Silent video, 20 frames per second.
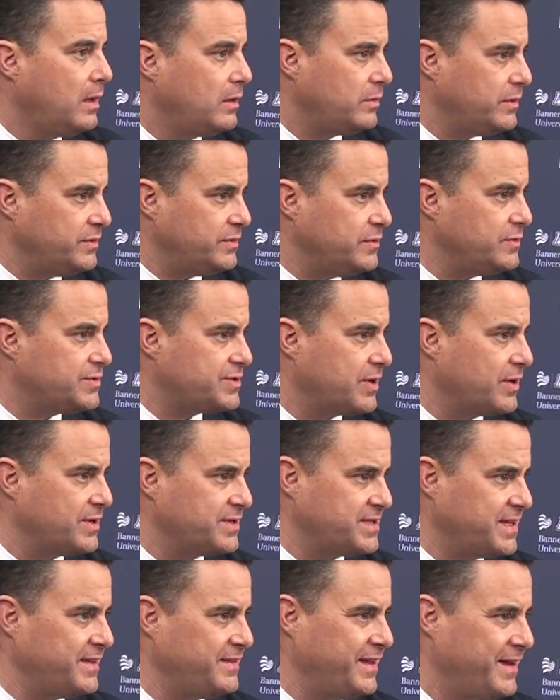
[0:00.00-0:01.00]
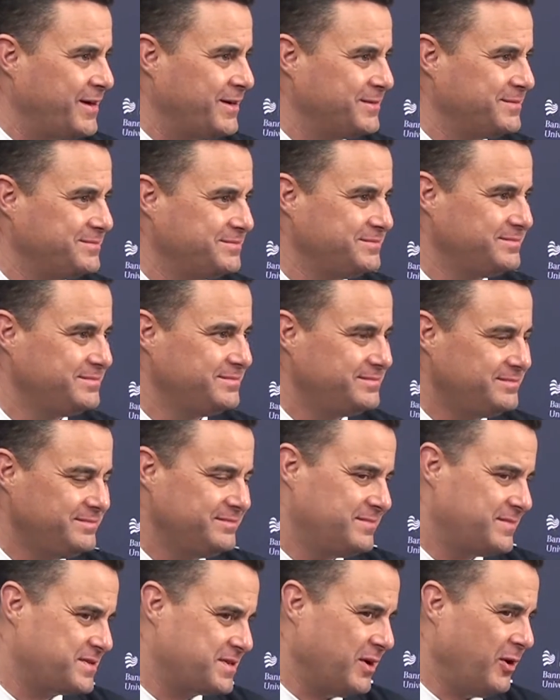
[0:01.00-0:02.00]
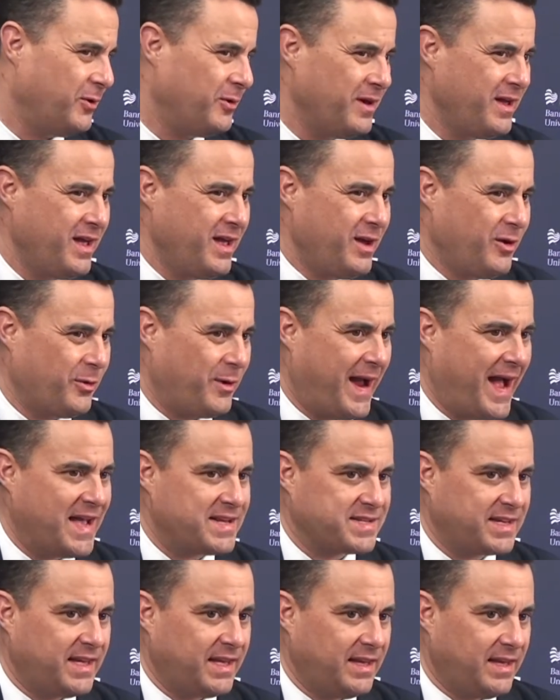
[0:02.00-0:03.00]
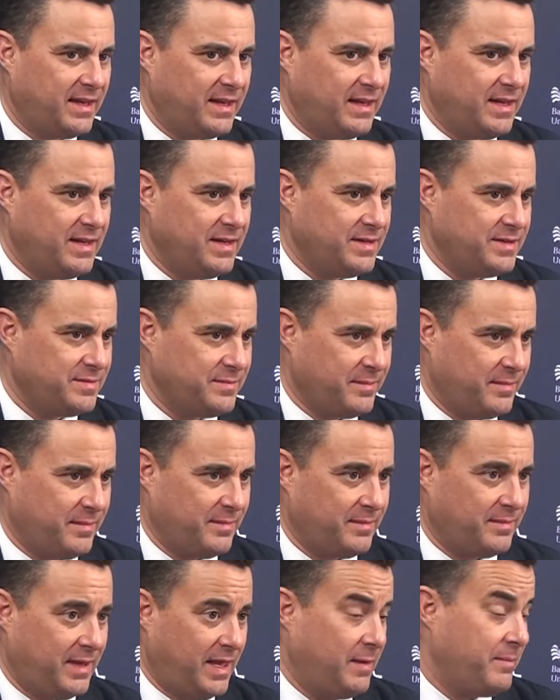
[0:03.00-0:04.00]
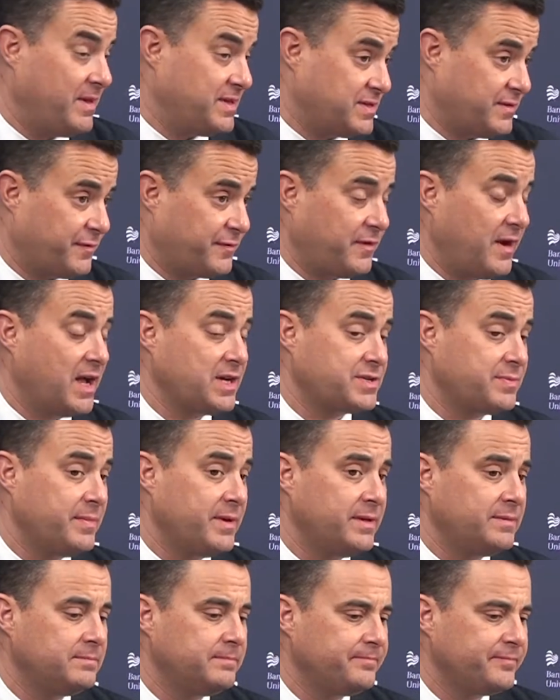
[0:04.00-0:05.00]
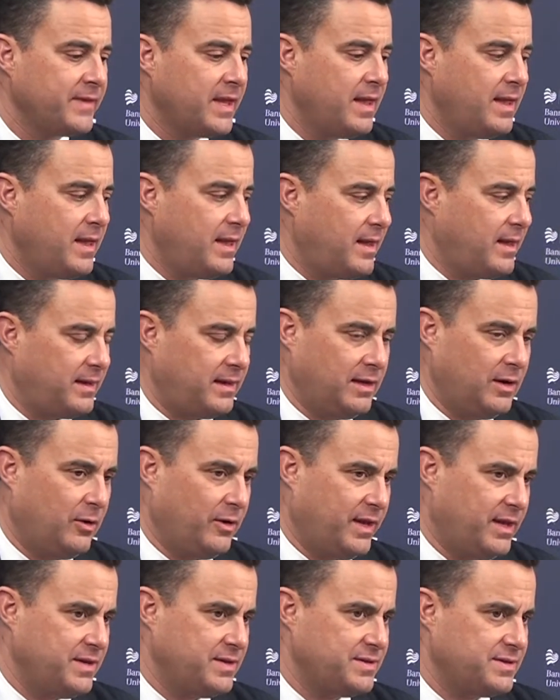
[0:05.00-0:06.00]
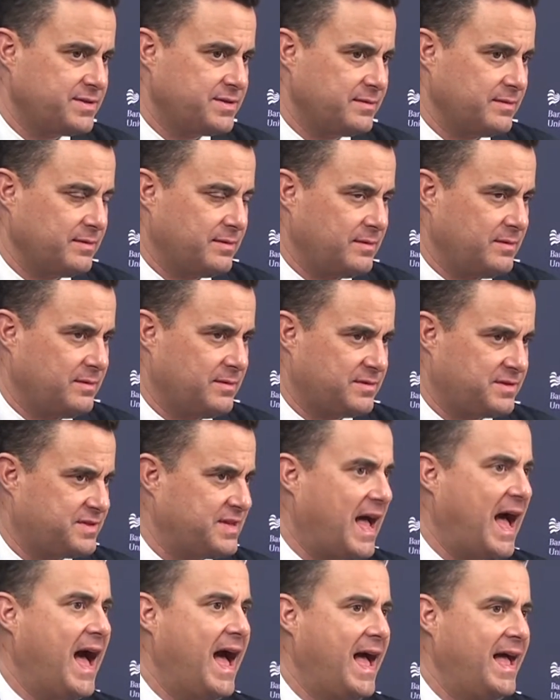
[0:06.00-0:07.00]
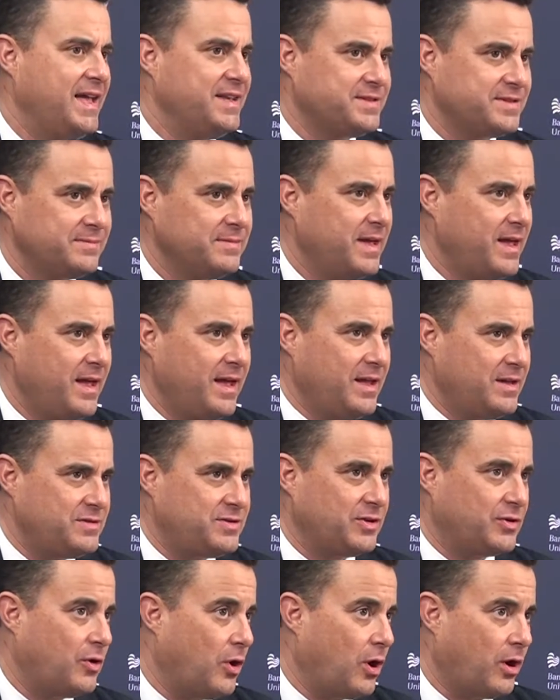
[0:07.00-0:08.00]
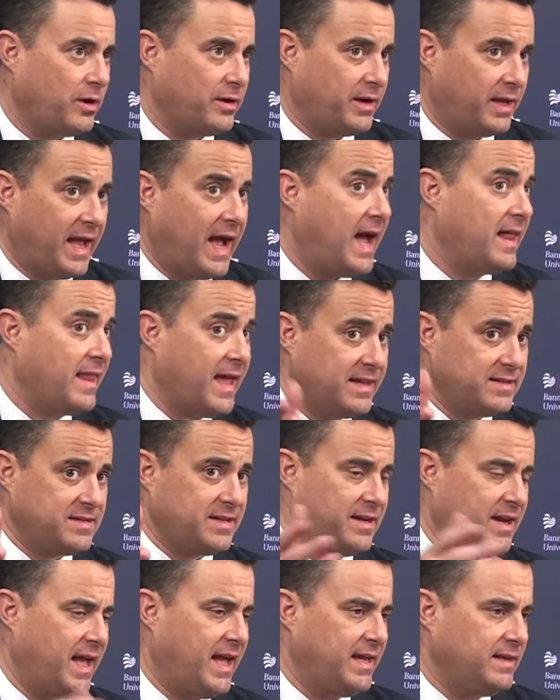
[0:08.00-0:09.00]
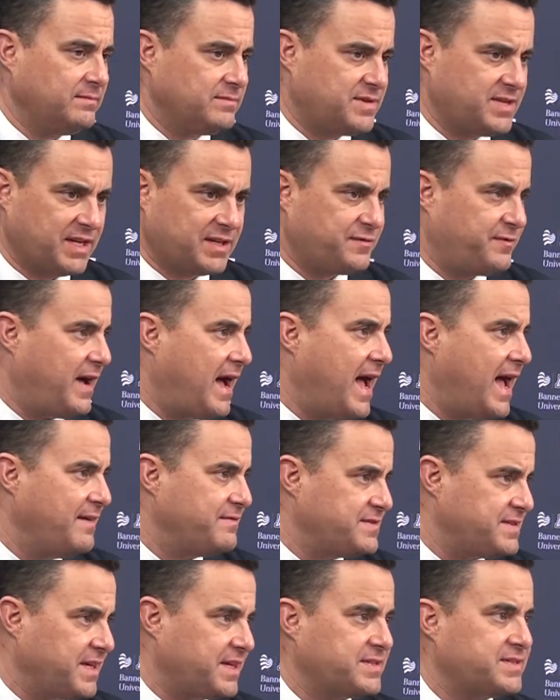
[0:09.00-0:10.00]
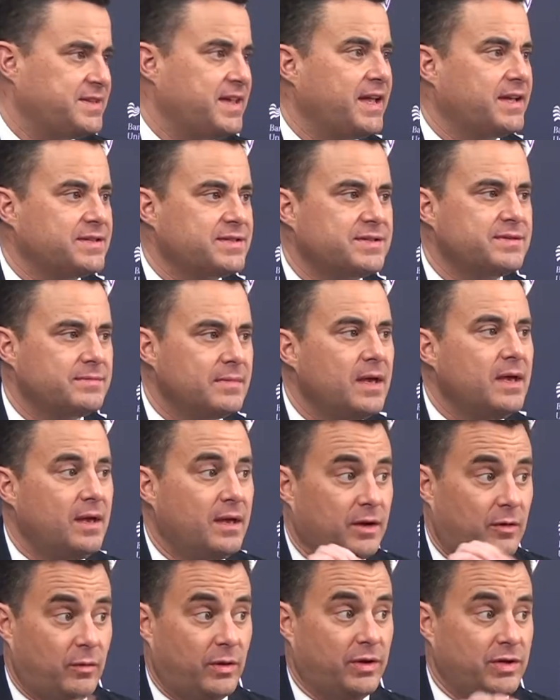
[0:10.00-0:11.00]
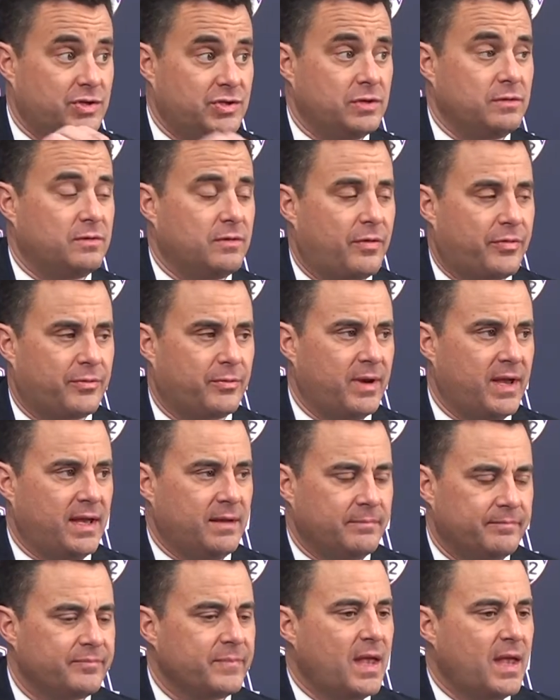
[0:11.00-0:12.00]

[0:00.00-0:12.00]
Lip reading: when Dusan's in there. So we're asking him as a freshman, you know, his size to guard a guy like tonight, 6'5", 6'6", could really shoot the three.